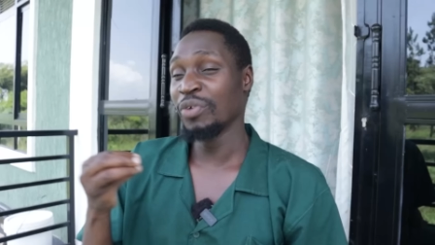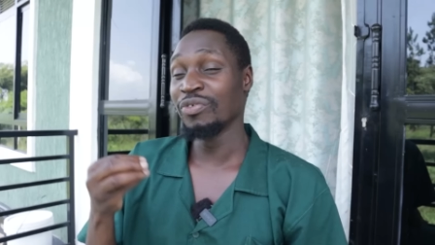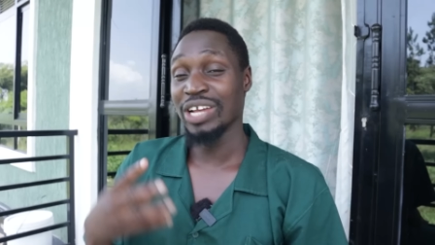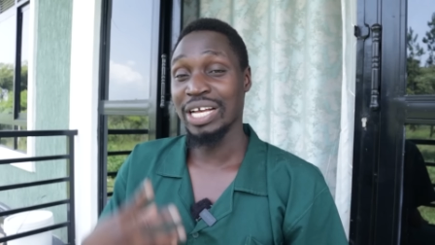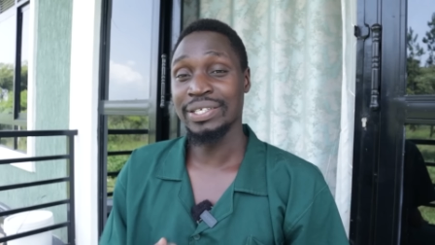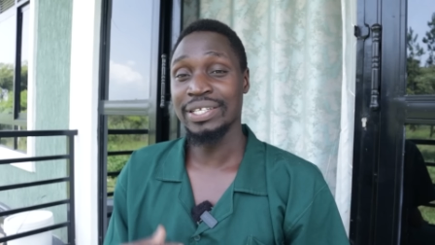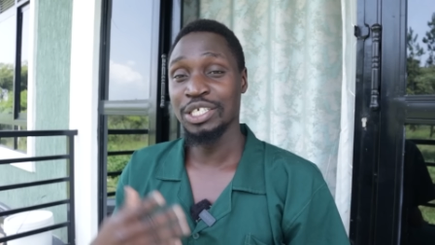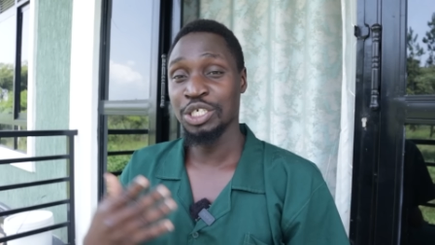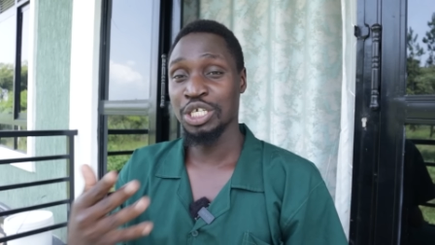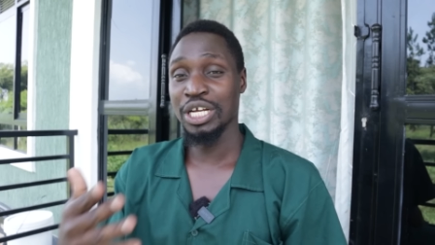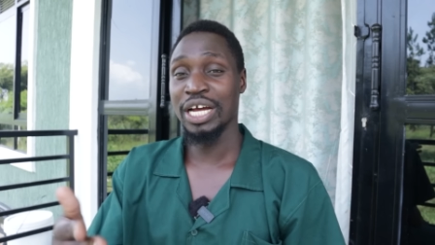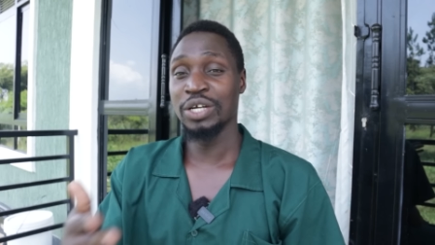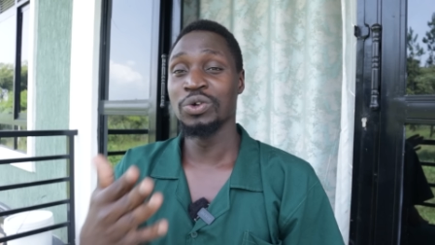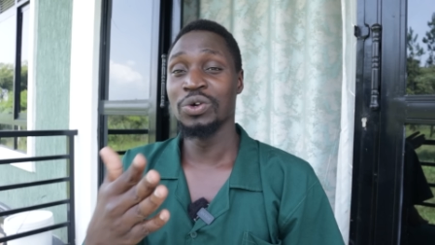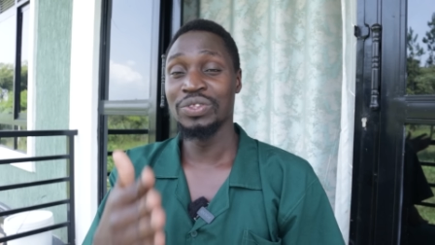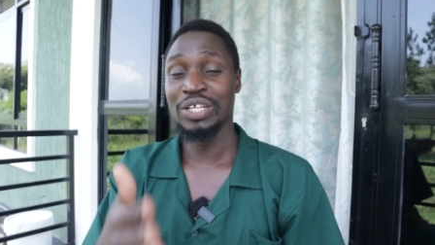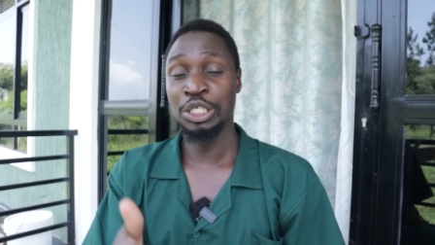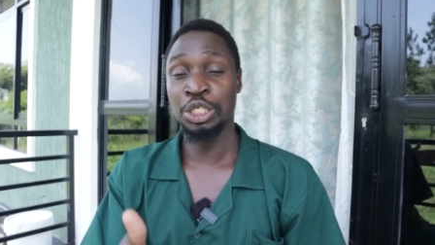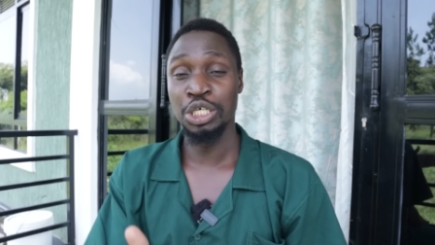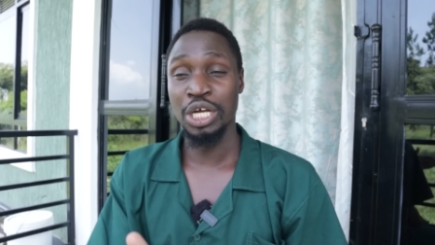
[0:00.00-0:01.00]
previously shared
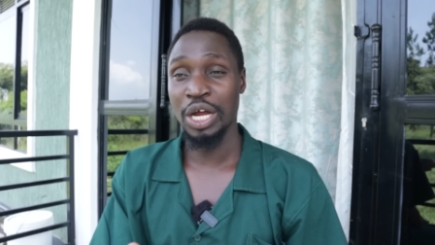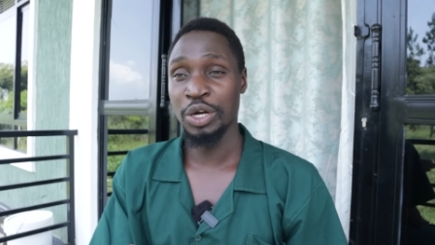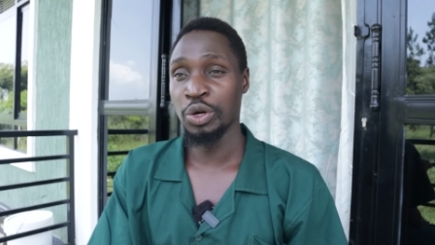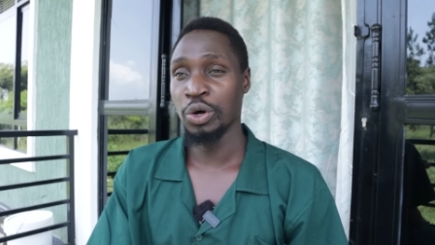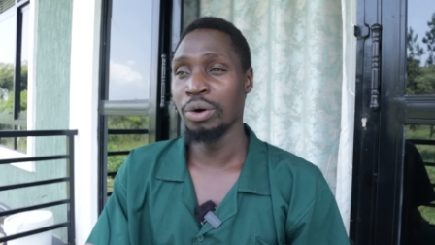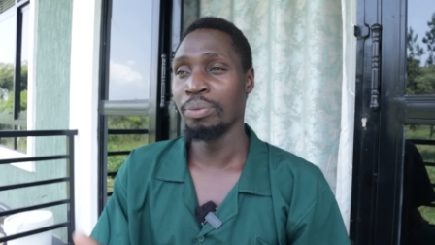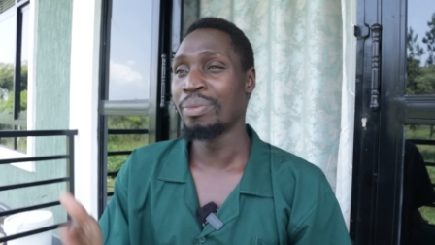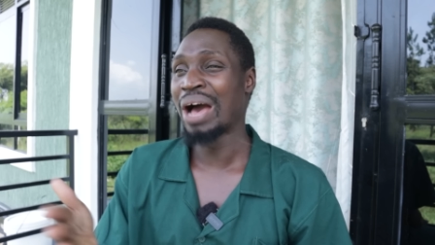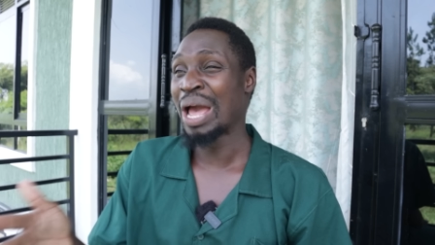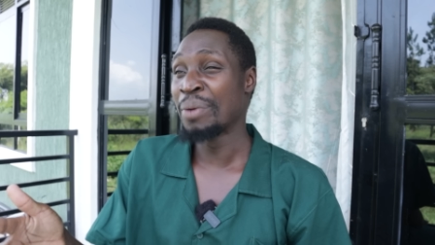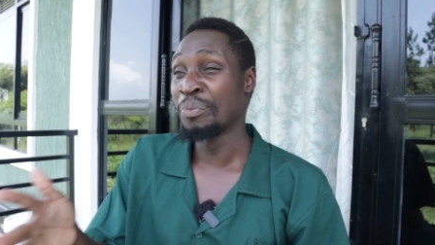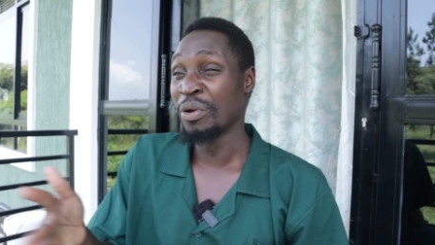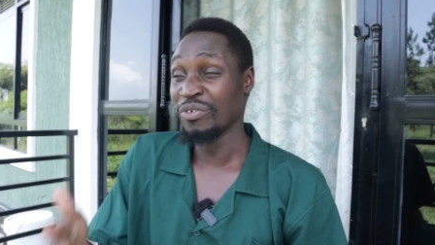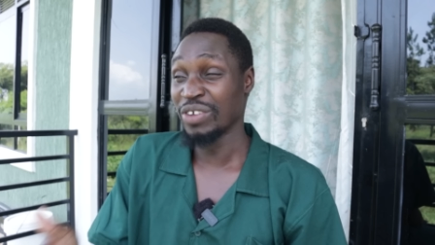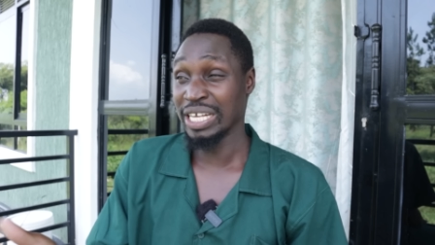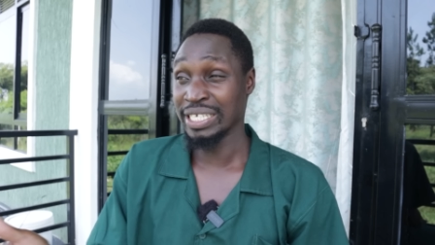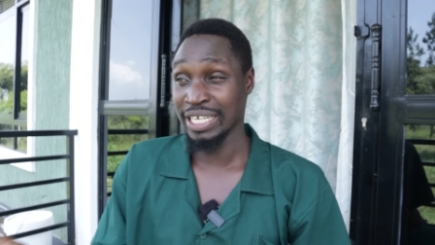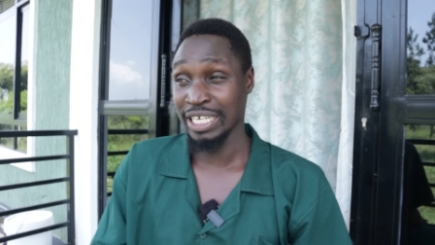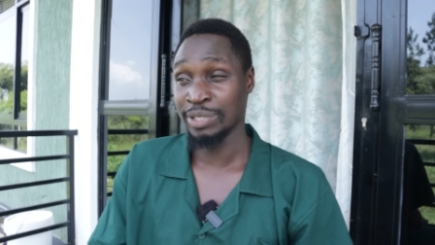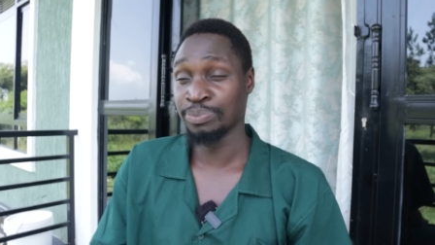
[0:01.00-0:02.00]
on the channel my
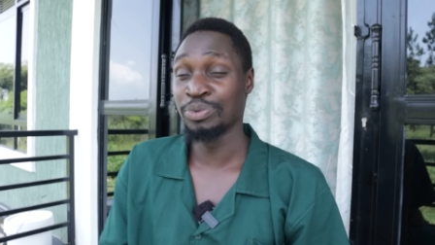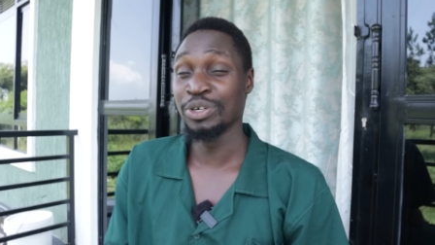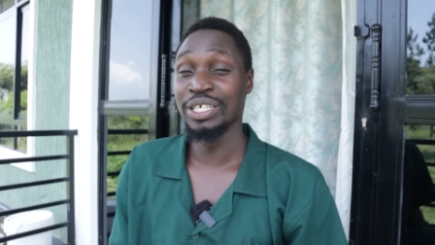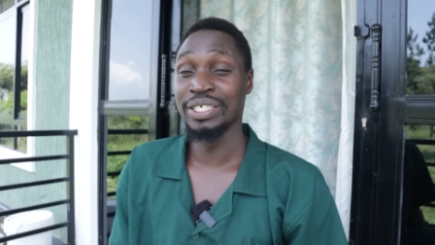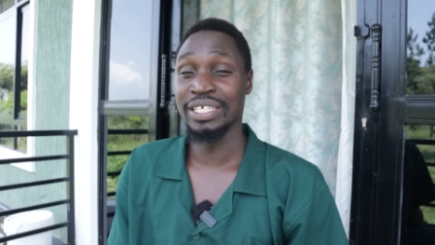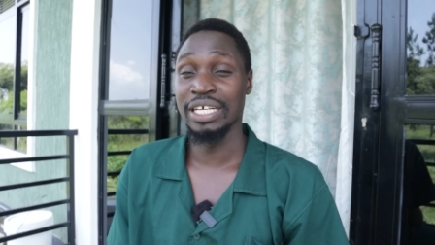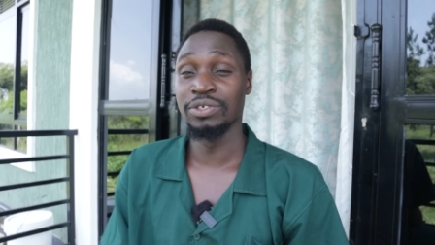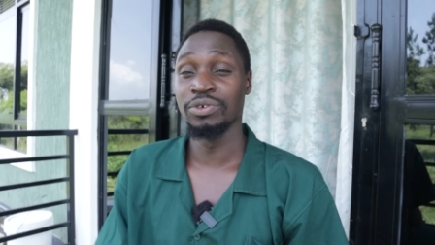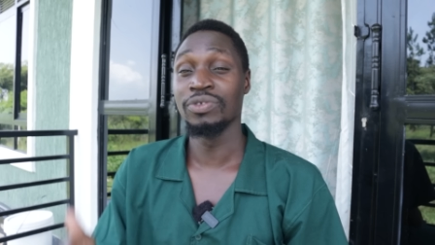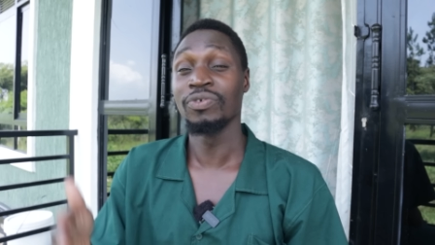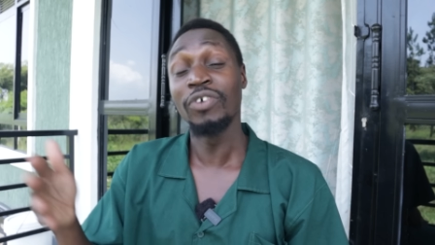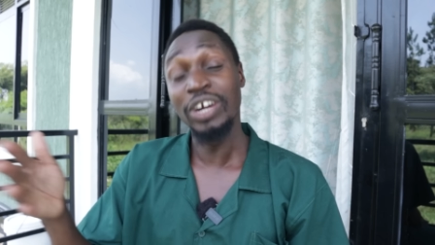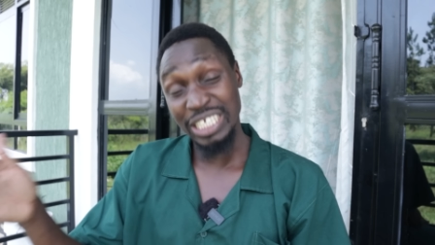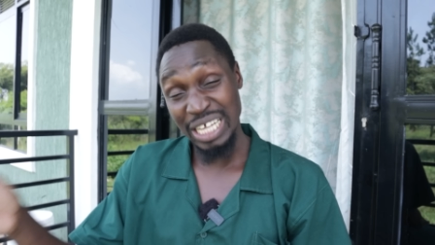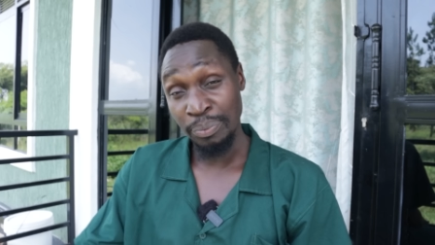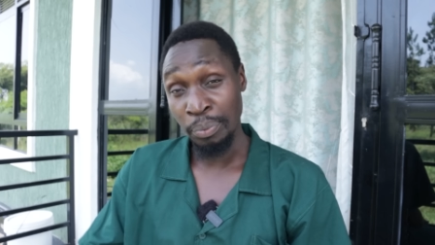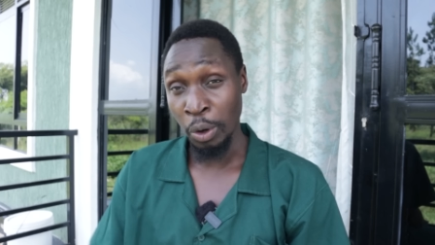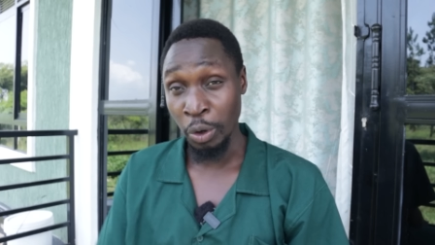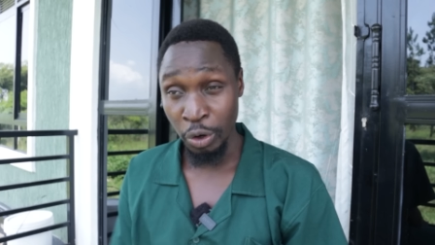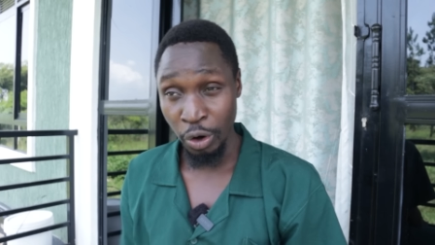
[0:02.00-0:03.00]
previous experiences with, for
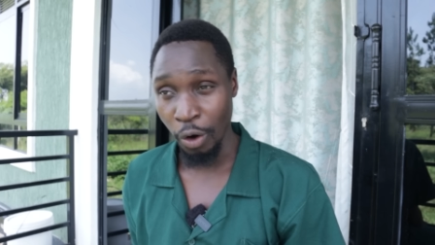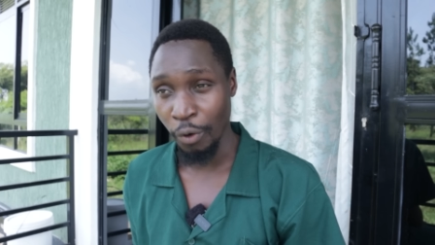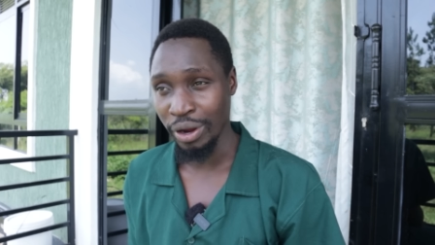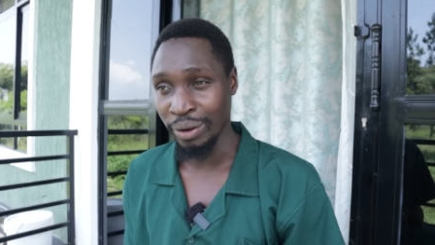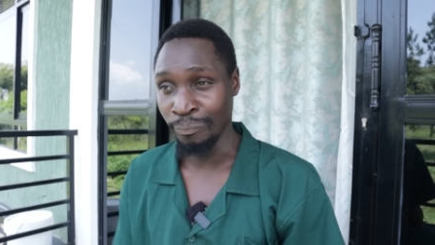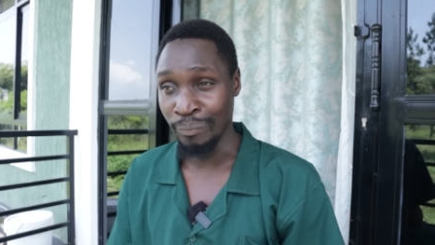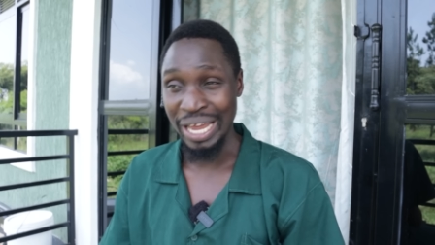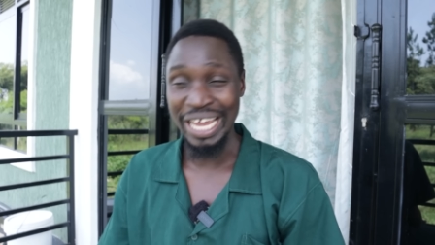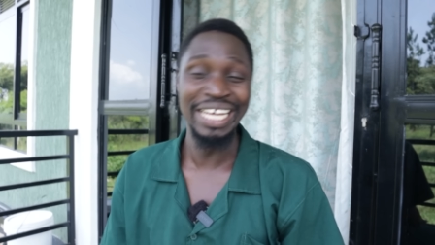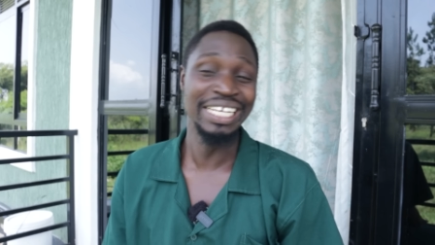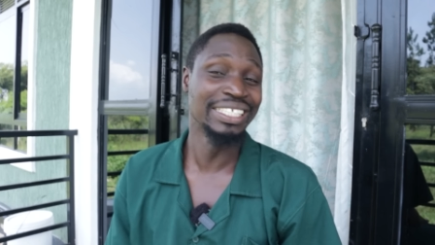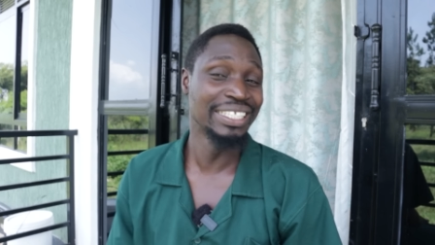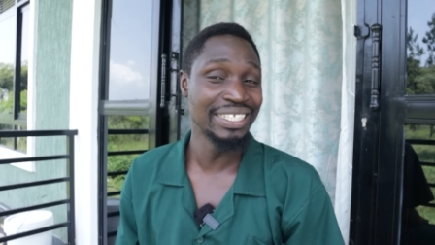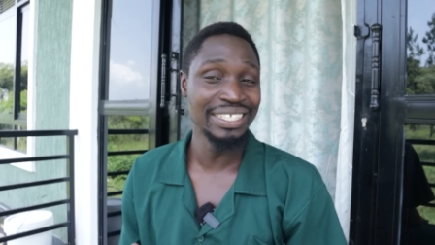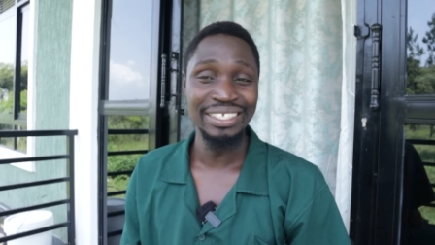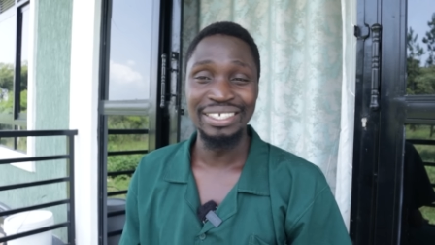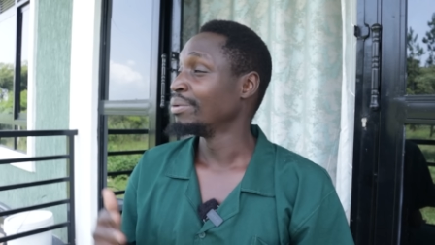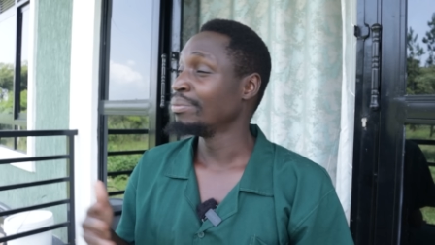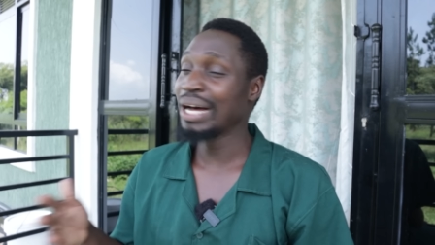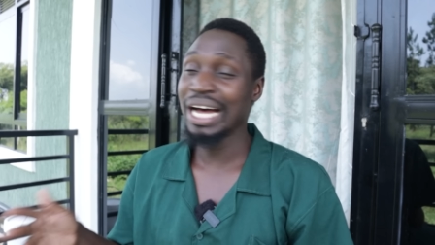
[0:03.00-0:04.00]
example, growing
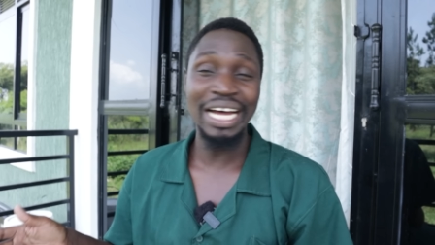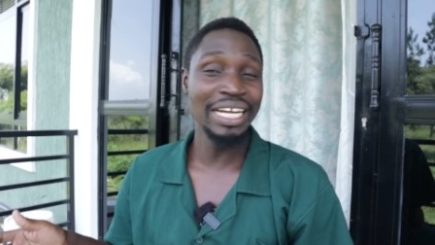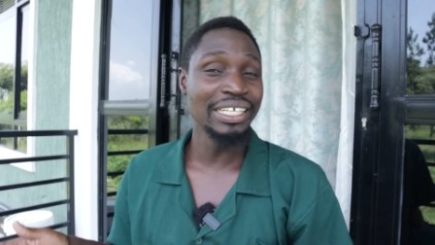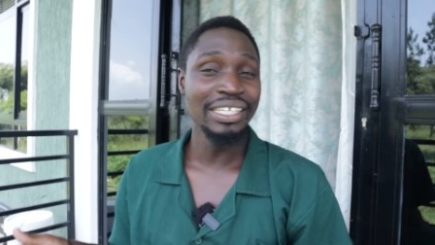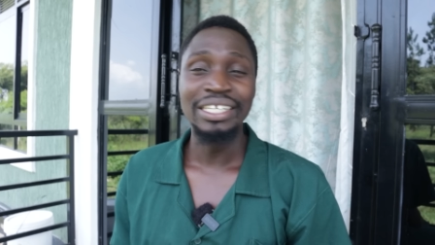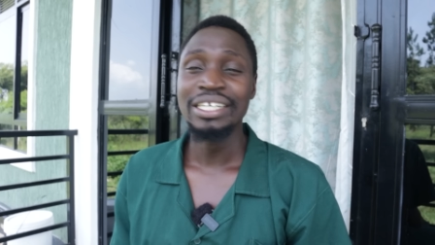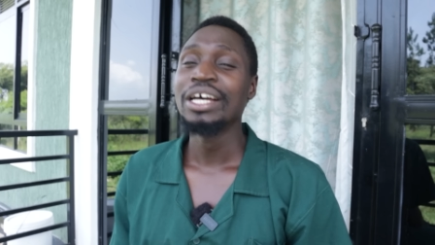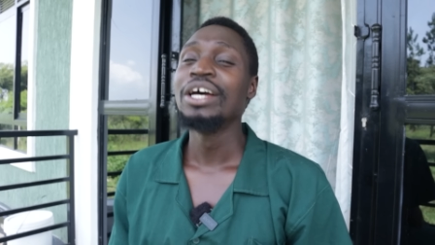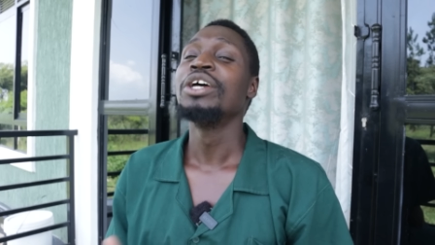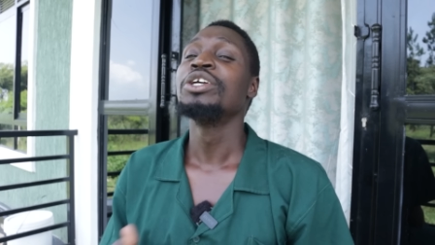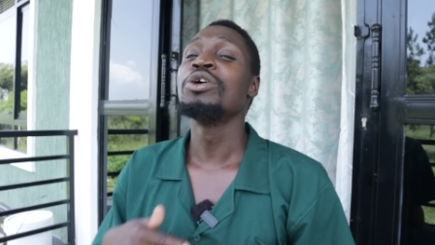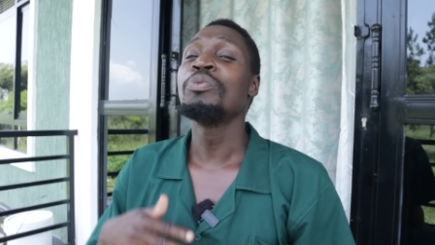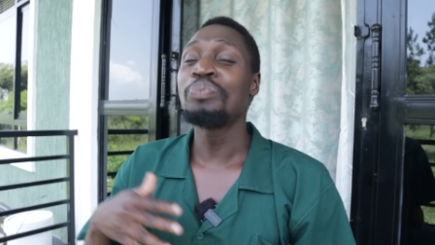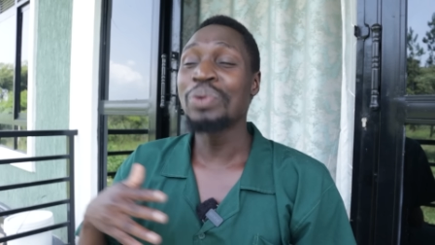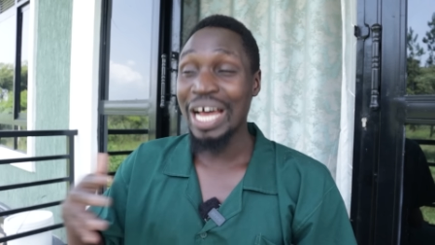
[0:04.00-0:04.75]
maize. Man, you